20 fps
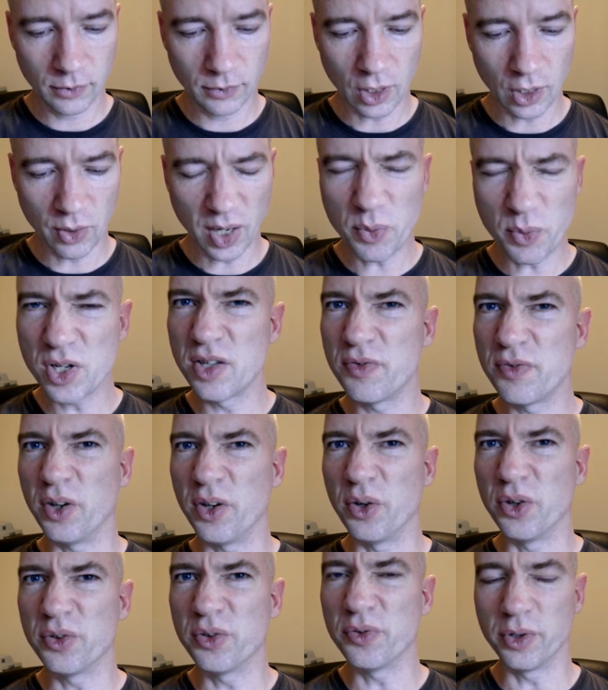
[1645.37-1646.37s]
Well, that wasn't
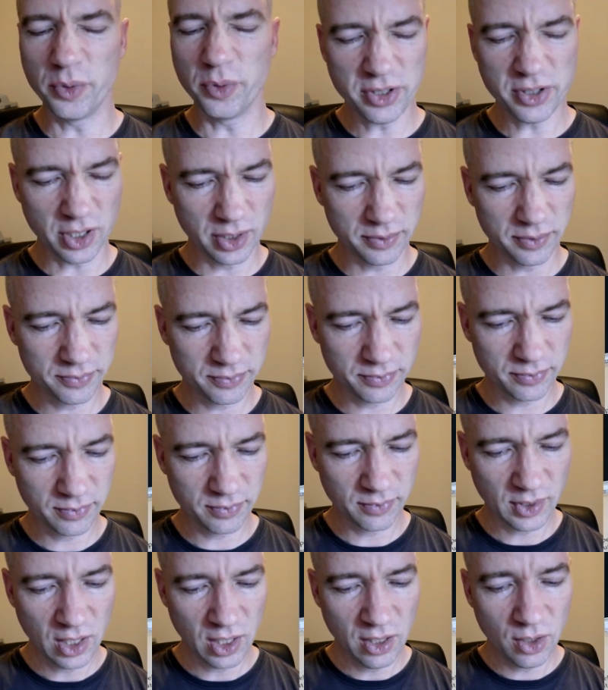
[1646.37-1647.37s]
very useful, was it?
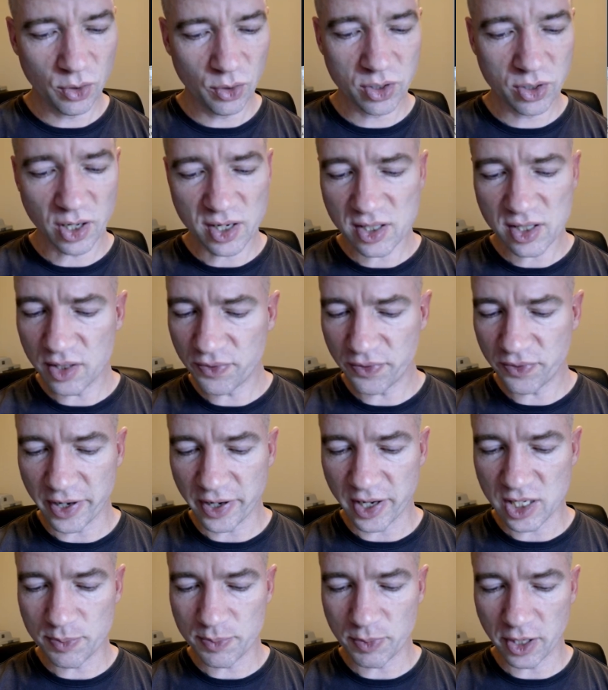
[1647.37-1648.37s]
You cast a
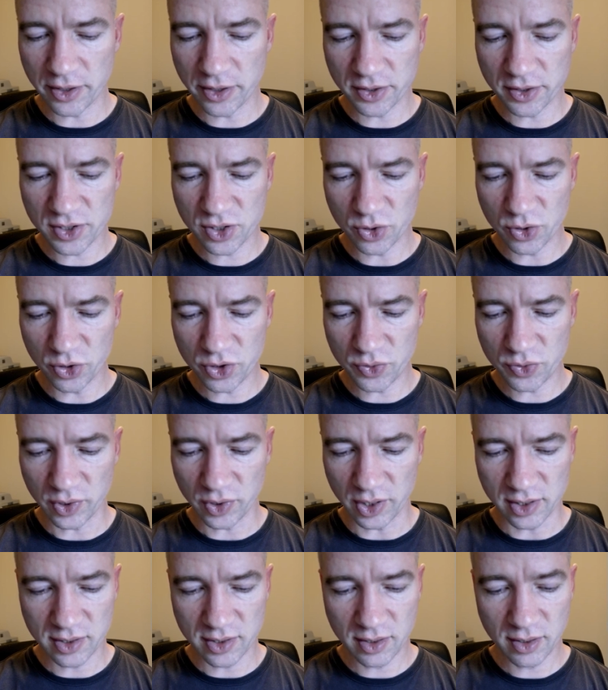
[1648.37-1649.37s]
fire spell on the sword
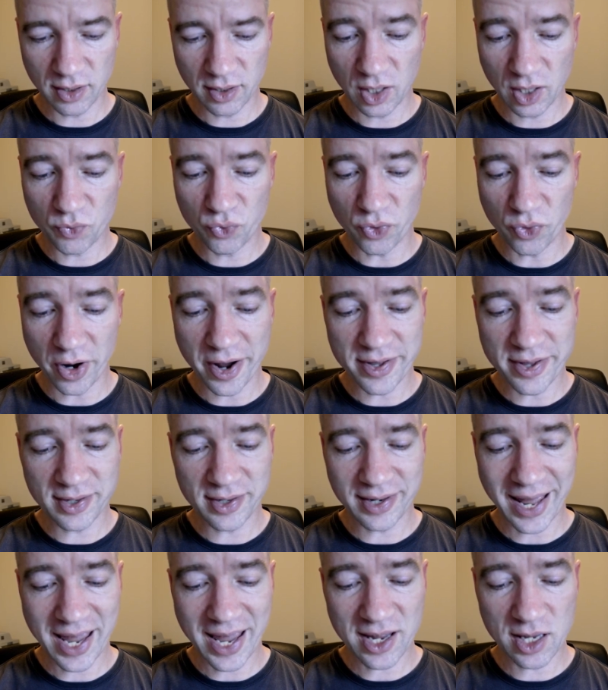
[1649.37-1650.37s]
trees. They writhe
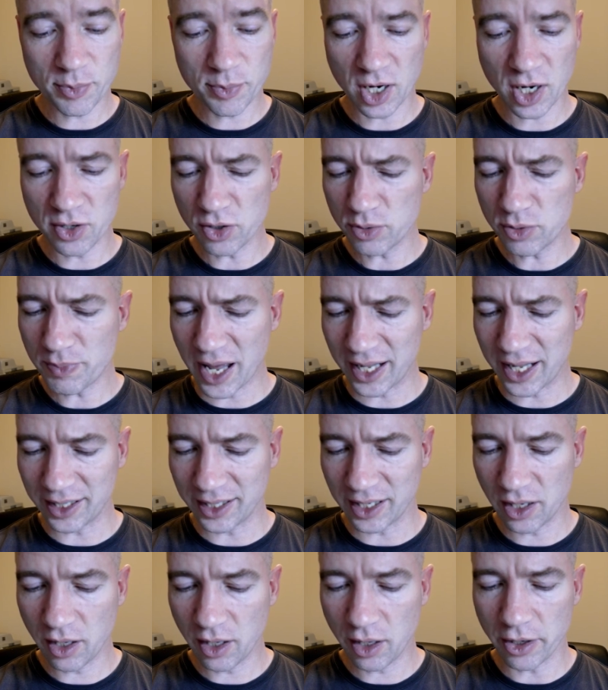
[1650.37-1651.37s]
in anger but are not
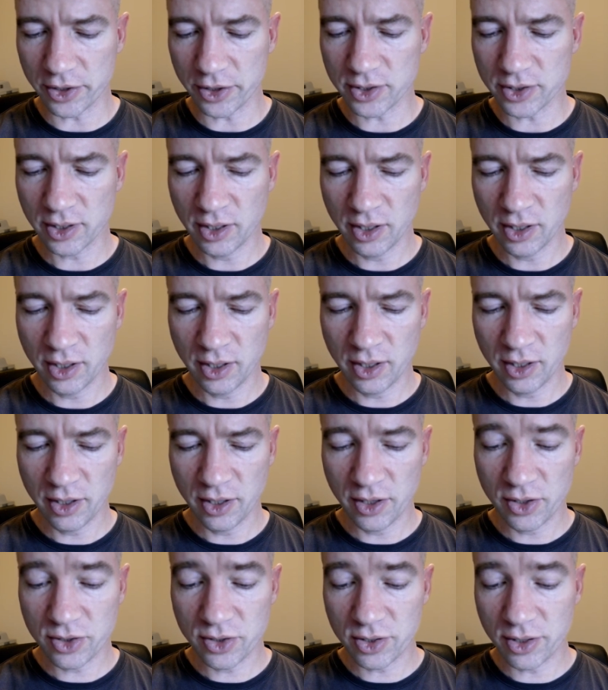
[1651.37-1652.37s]
badly hurt.
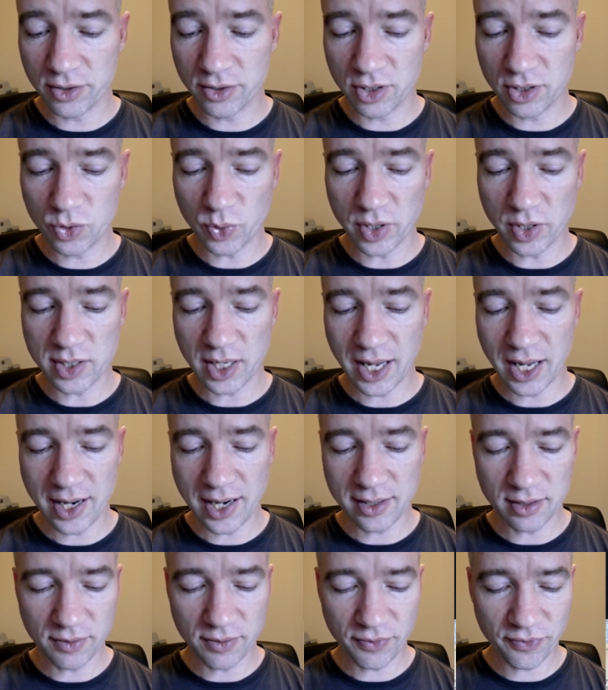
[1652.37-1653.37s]
Turn to
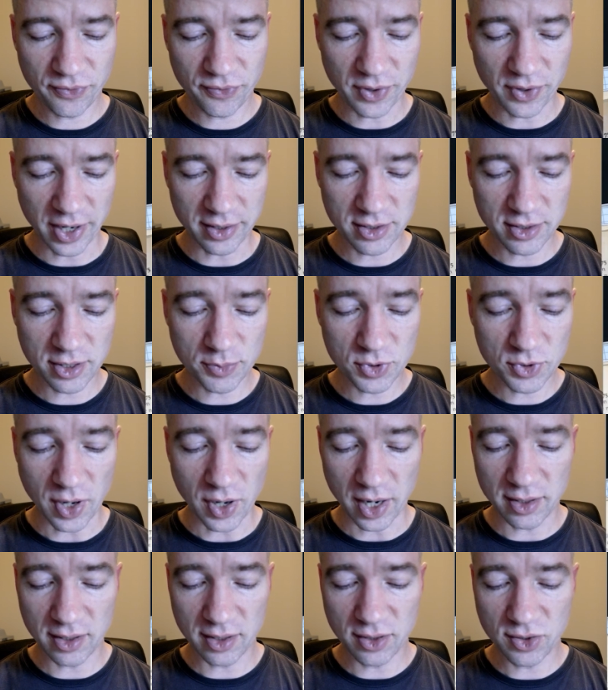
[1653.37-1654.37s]
28 and fight,
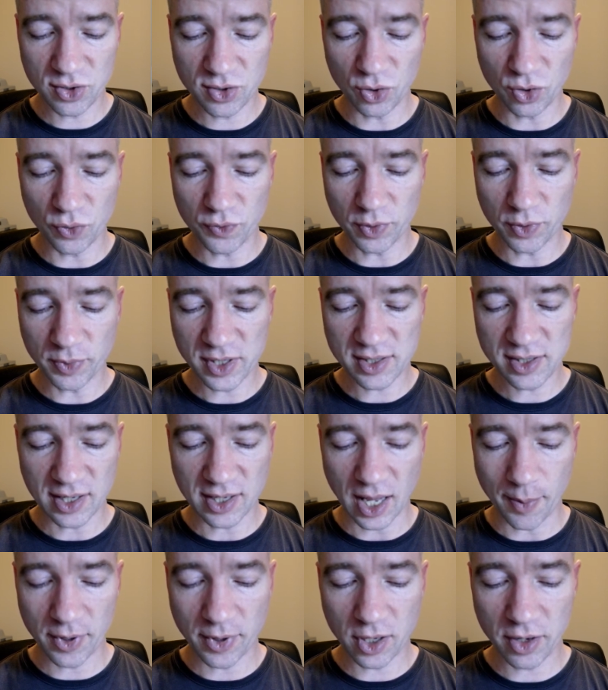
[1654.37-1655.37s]
subtracting 2 from the
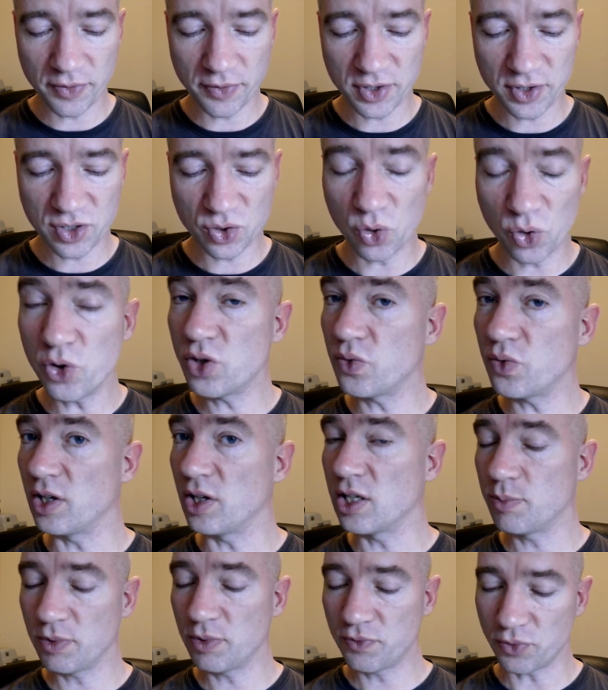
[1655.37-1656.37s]
stamina of the sword
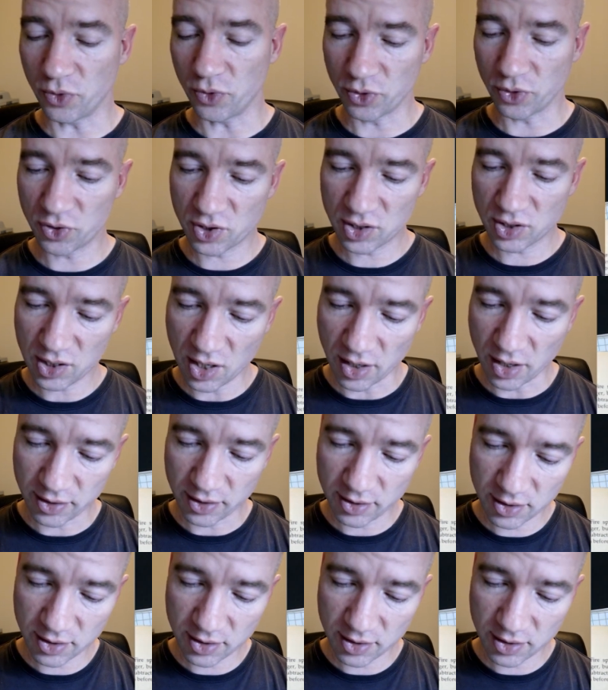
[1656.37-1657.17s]
trees before you start.